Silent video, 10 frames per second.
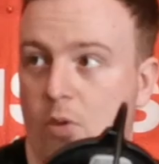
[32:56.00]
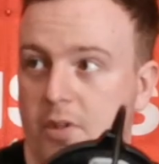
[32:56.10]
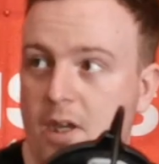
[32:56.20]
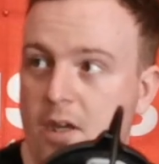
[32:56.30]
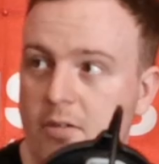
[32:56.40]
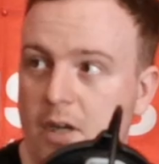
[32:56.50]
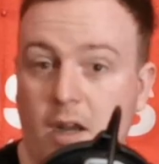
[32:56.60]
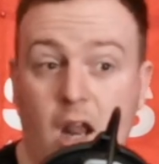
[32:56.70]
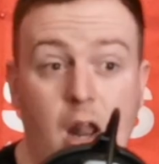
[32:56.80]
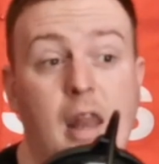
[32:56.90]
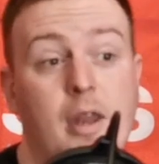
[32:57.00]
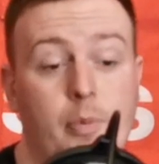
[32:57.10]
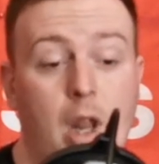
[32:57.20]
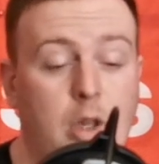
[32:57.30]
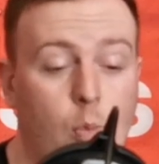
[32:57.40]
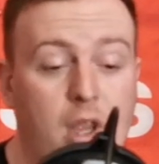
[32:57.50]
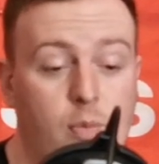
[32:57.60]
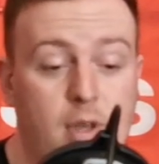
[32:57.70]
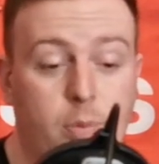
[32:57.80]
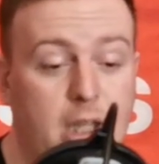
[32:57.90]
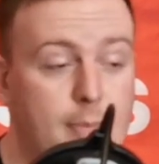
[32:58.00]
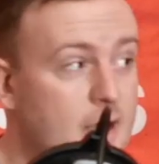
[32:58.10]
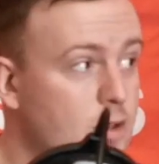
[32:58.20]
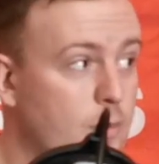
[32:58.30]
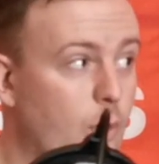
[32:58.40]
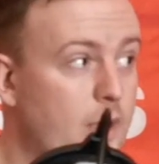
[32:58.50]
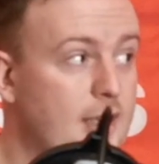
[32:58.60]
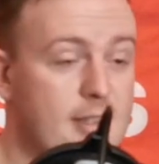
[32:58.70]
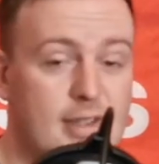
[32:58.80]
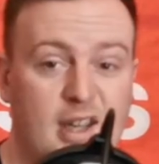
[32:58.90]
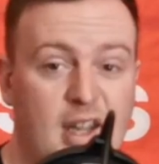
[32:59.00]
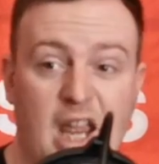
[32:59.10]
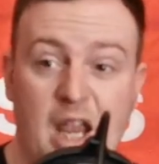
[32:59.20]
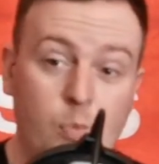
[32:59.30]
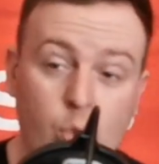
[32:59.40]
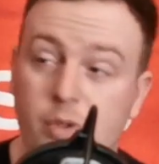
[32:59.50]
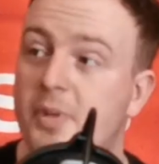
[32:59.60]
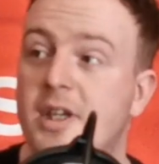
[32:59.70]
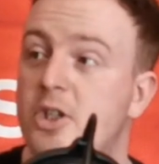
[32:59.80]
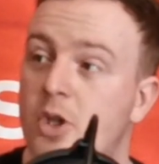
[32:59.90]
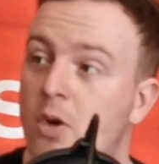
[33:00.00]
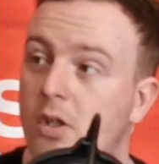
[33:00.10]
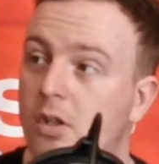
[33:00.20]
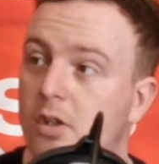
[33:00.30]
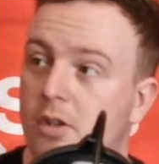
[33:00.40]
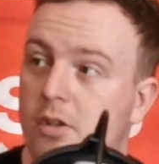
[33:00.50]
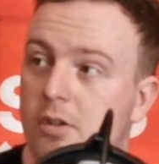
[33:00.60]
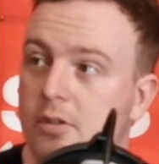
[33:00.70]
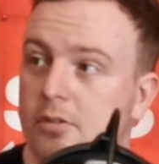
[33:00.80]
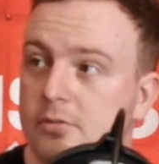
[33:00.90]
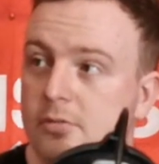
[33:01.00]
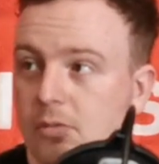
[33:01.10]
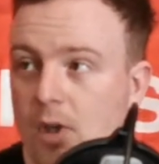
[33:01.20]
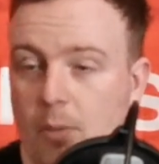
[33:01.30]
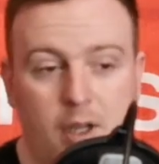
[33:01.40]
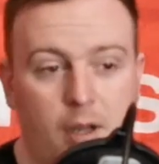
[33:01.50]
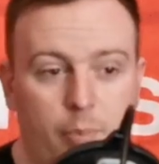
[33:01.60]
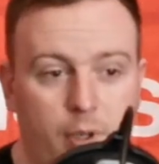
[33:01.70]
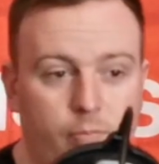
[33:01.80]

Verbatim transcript: good they are yeah. and, and the and the way that we played the past couple of weeks. Yeah. Mm. It wouldn't be a shock. No. I mean, it'd be,